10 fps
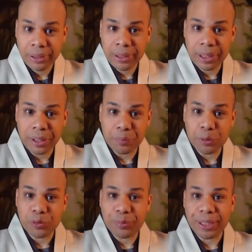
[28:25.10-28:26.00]

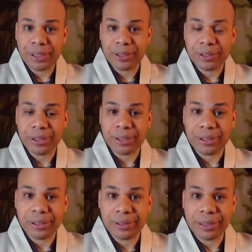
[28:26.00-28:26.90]
movements and
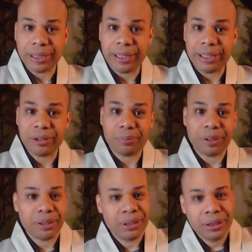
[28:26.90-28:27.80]
techniques,
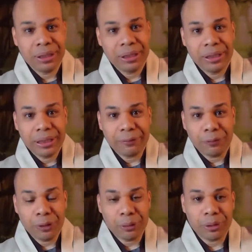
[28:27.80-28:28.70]
but if
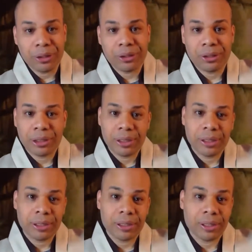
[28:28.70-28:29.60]
you notice,
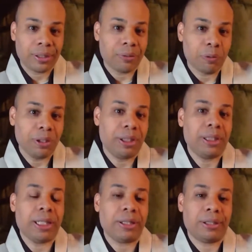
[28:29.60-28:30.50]
the one thing
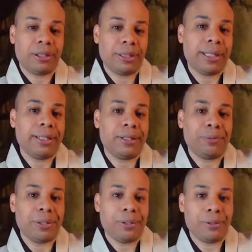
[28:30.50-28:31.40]
that stays
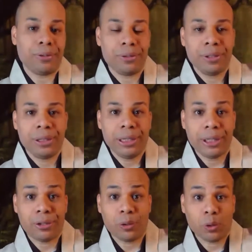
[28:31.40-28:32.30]
with you
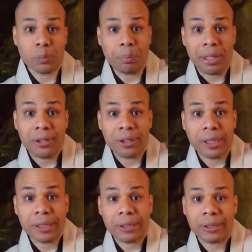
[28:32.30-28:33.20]
is those
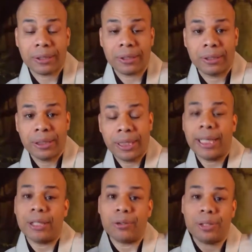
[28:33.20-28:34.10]
basics
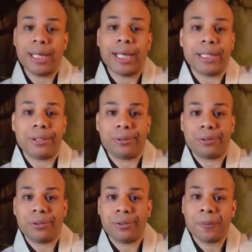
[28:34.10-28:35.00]
and those
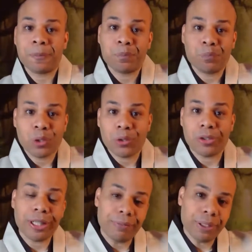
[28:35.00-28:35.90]
angles. So
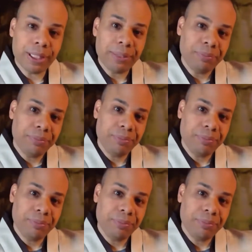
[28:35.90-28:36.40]
every time